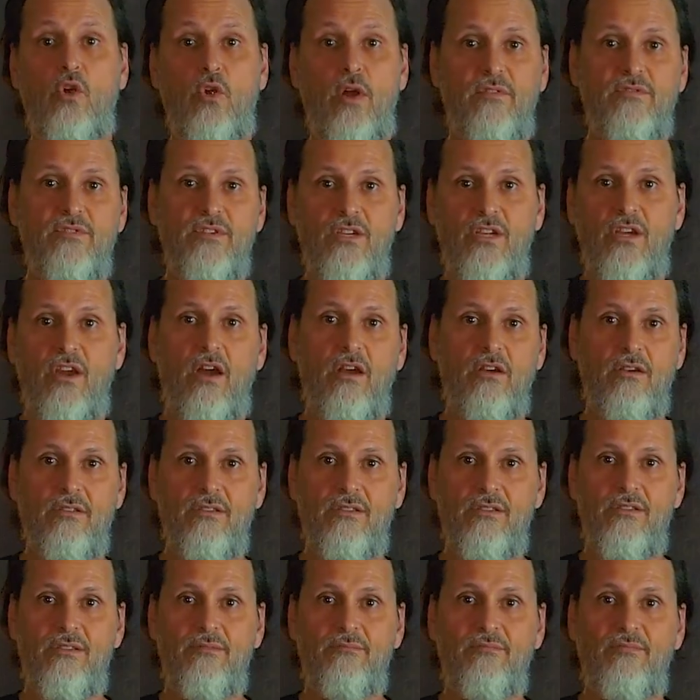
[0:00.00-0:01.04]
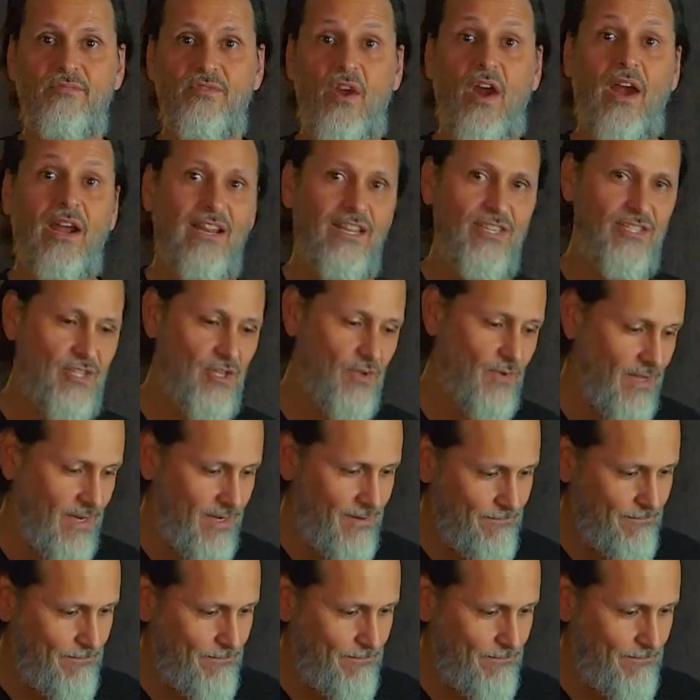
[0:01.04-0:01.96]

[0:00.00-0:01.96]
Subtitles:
Graves into Gardens. All right, let's do it.